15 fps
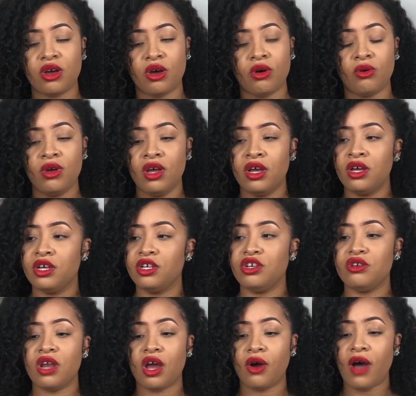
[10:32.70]
So,
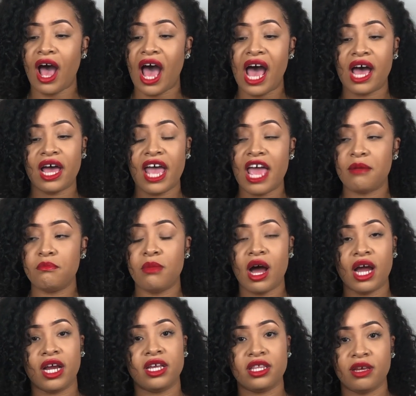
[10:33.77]
I
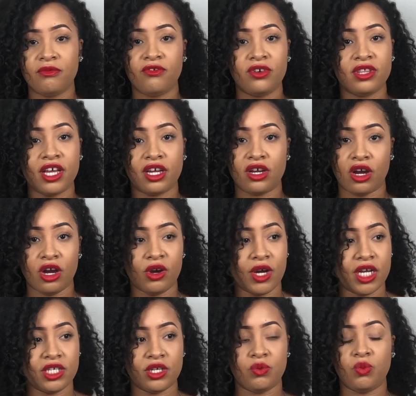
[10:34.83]
admire them for their
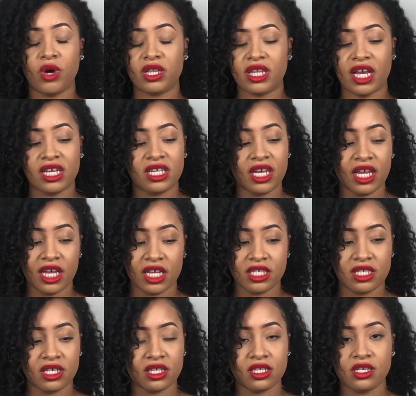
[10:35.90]
courage and what they did
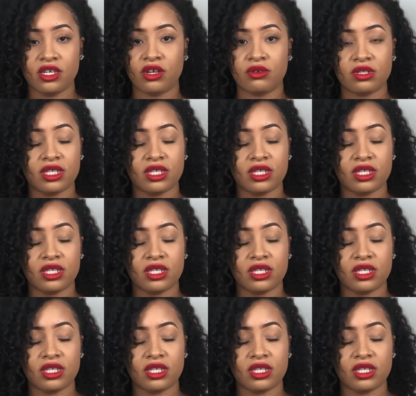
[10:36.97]
to,